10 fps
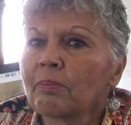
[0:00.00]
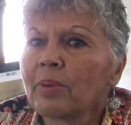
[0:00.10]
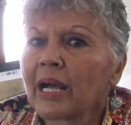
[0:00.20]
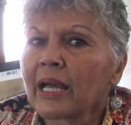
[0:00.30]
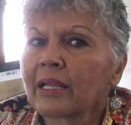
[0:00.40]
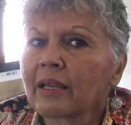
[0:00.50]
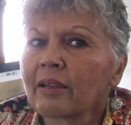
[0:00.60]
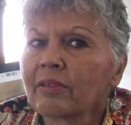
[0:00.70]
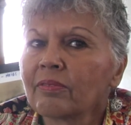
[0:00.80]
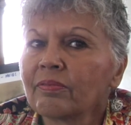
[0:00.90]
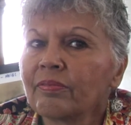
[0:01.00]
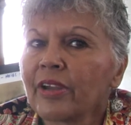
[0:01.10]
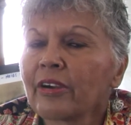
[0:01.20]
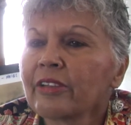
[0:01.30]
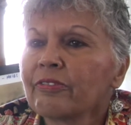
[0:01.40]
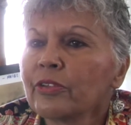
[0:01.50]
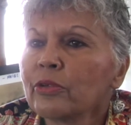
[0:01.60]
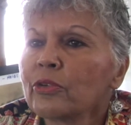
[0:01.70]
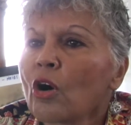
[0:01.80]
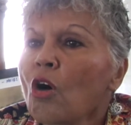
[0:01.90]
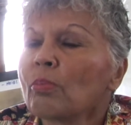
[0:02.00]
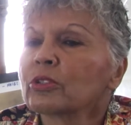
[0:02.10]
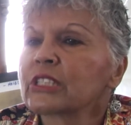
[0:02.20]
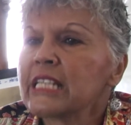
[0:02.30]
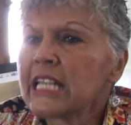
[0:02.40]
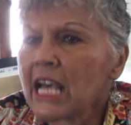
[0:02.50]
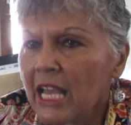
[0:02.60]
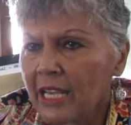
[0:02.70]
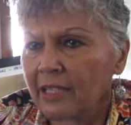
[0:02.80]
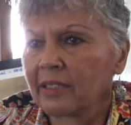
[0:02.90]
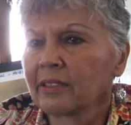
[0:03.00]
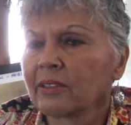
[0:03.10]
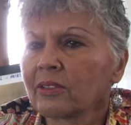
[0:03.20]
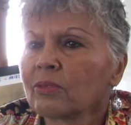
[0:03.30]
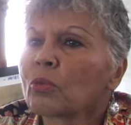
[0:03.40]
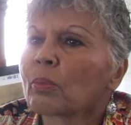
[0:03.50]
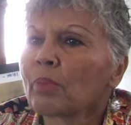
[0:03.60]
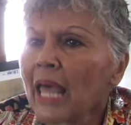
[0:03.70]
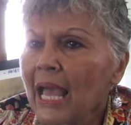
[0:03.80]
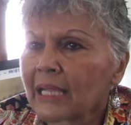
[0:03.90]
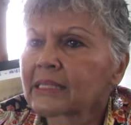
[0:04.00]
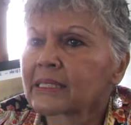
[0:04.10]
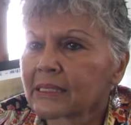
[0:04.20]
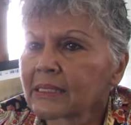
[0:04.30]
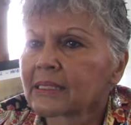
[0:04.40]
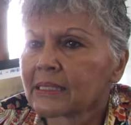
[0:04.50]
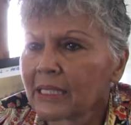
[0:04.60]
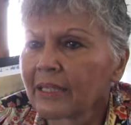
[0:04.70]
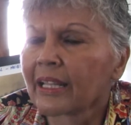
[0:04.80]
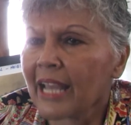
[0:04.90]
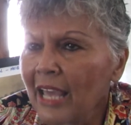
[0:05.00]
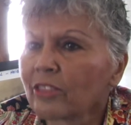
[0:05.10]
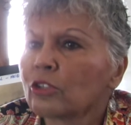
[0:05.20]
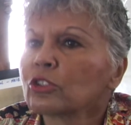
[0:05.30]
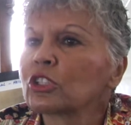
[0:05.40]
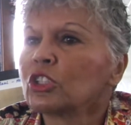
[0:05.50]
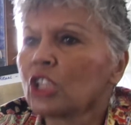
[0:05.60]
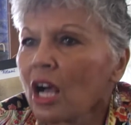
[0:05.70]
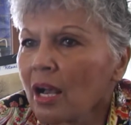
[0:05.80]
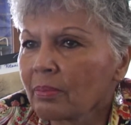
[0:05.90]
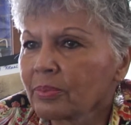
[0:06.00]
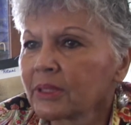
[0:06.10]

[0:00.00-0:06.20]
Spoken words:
but very few to almost none were blacks that had those jobs.